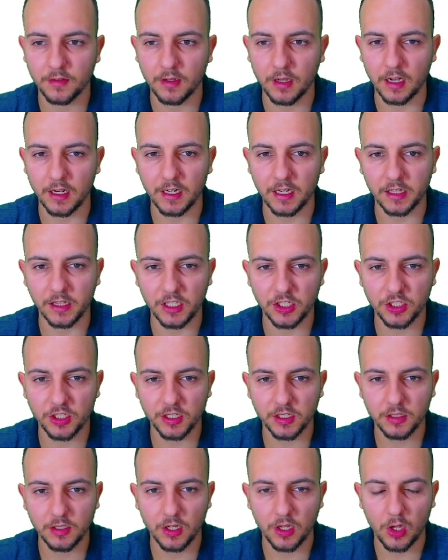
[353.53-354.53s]
an
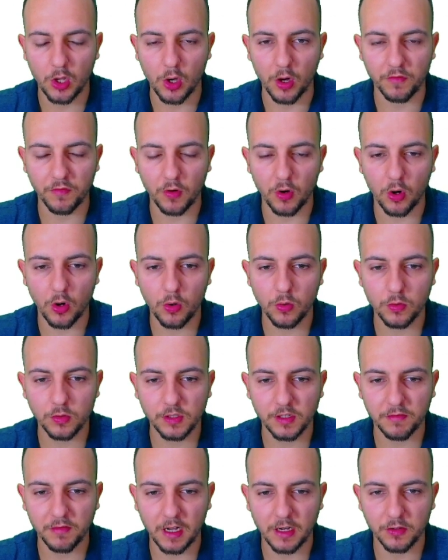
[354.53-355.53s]
addition of all the
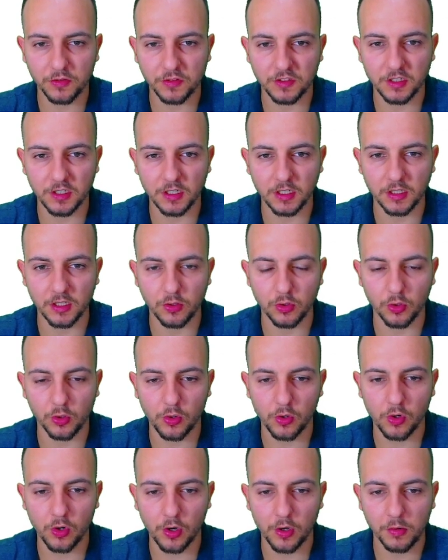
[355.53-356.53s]
values here in the total
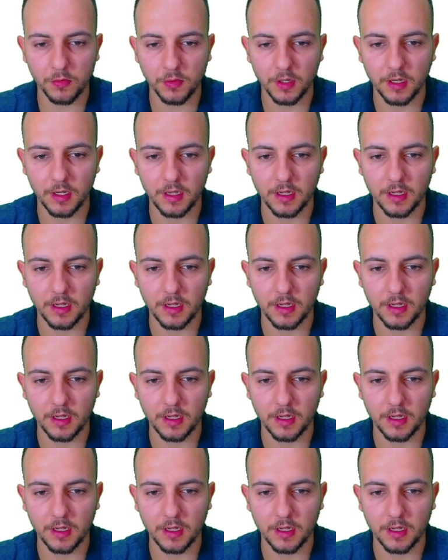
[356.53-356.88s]
column